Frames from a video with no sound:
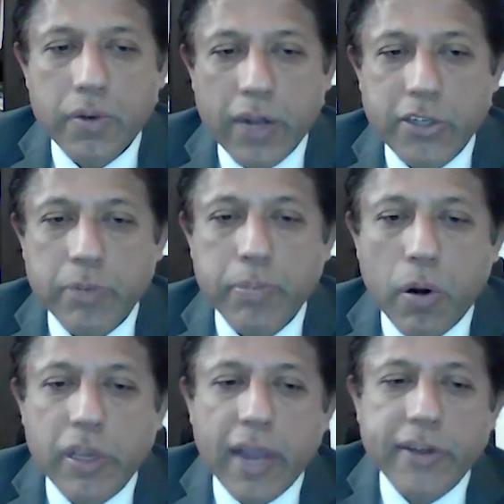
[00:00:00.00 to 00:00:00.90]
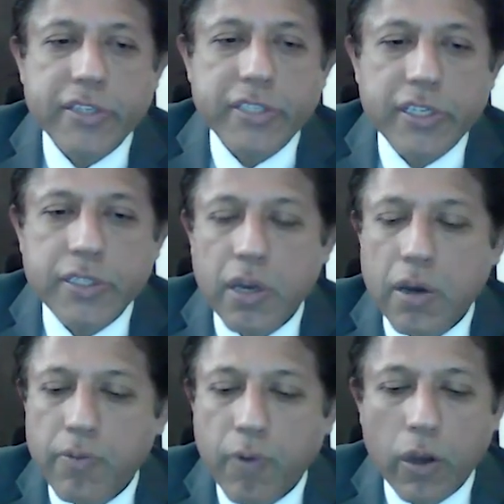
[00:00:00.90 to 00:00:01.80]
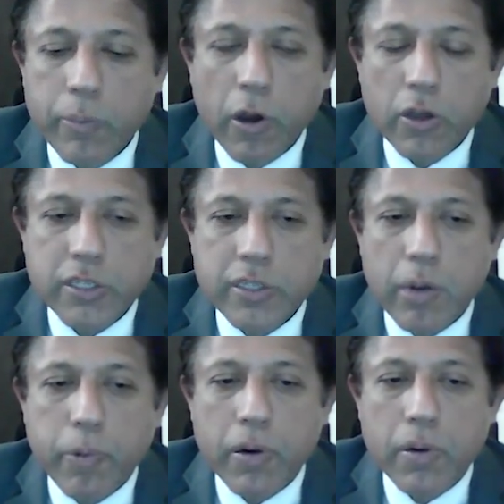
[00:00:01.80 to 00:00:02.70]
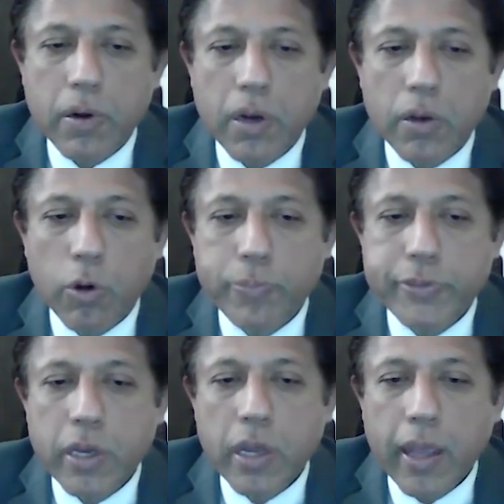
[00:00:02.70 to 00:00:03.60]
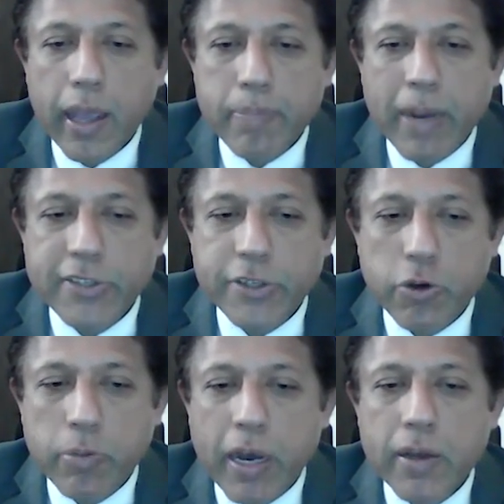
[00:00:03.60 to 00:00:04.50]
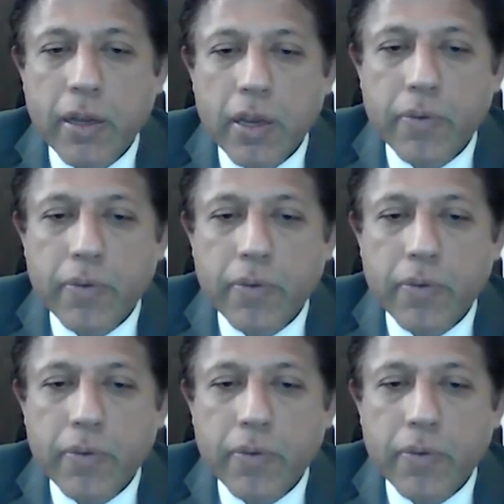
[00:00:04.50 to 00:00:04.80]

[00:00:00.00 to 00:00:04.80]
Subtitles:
traction bronchiectasis, volume loss in the upper lobes, and mycetoma,